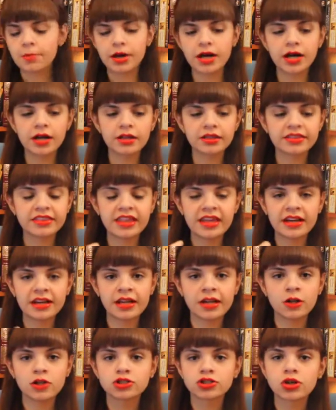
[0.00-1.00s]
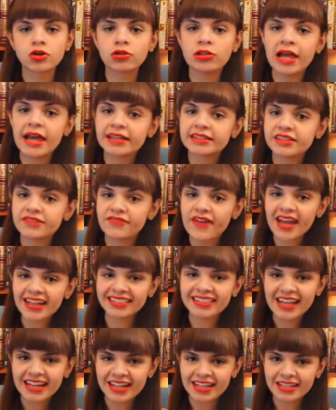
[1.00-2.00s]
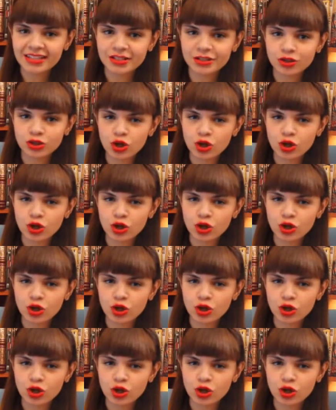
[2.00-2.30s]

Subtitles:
But then I also like the fact that it